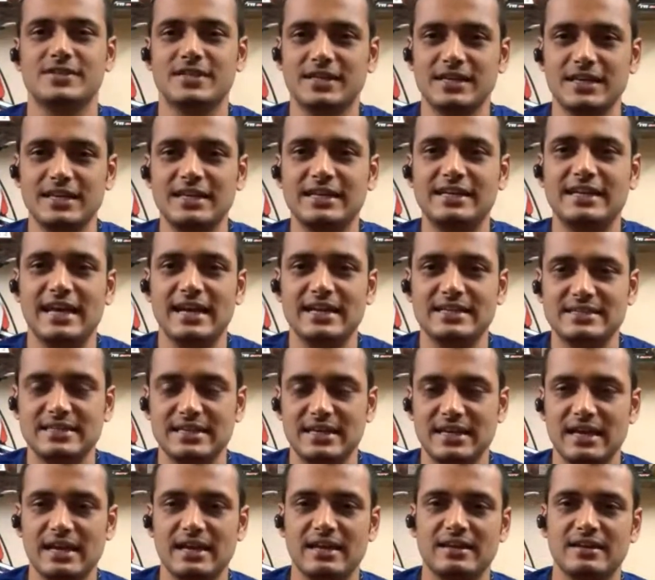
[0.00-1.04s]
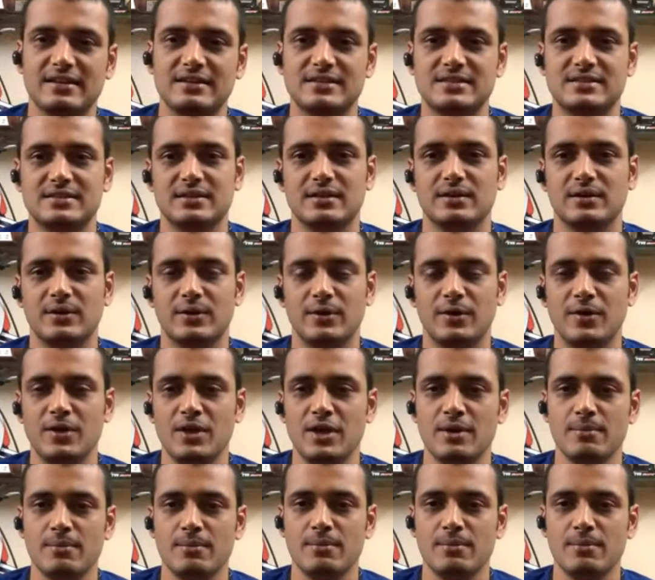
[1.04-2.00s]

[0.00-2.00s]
physically taxing and it's uh,